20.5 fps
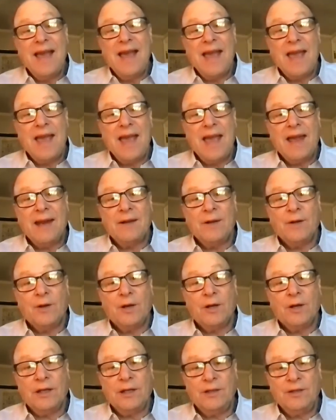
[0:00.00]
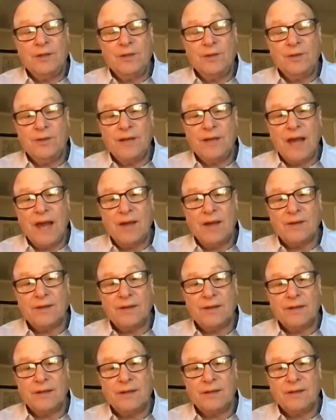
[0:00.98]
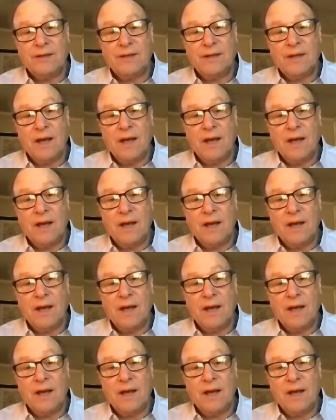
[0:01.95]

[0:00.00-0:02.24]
And early 2000s,